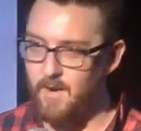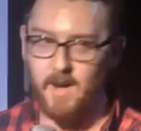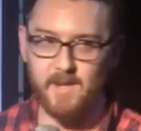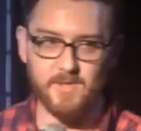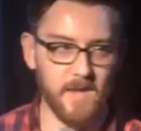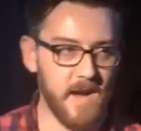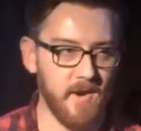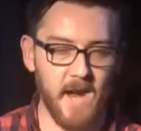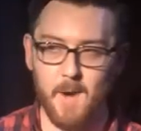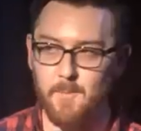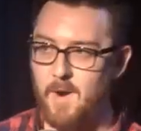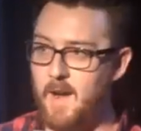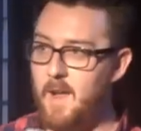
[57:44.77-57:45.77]
Right. So there I
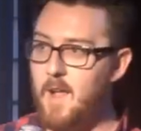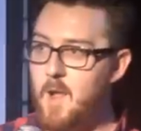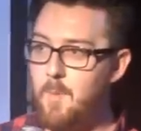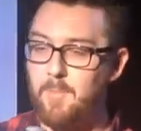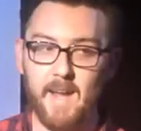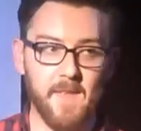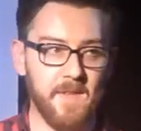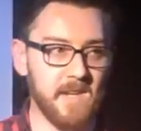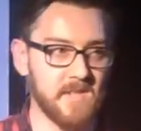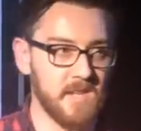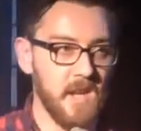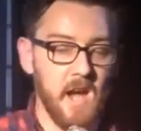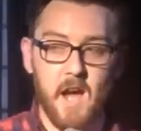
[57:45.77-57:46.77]
am, right, playing
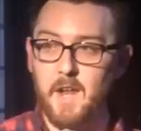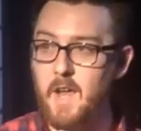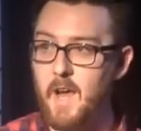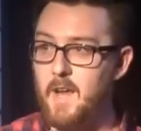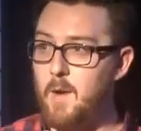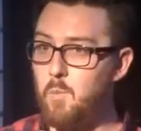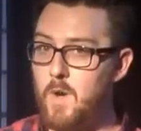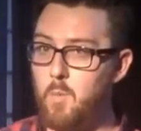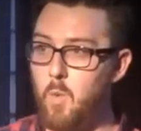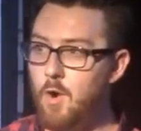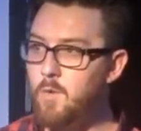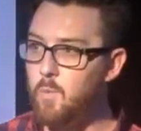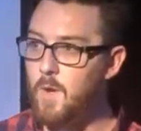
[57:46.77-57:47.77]
this, and, and, and we won.